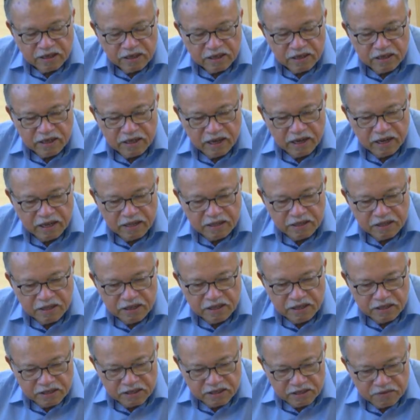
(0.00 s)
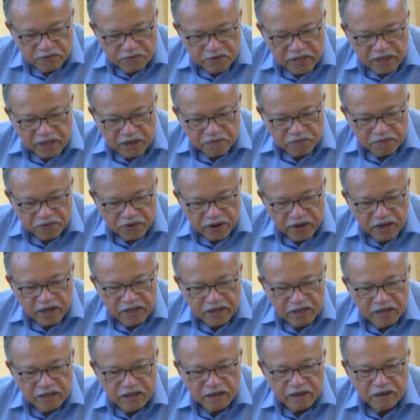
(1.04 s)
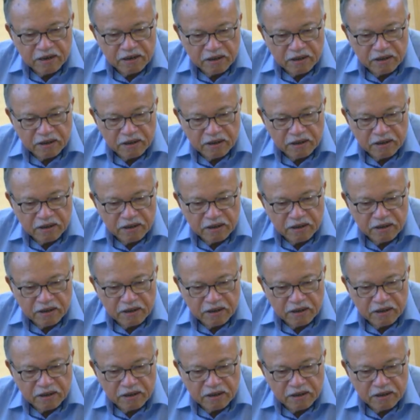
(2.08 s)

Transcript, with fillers: in later years we can find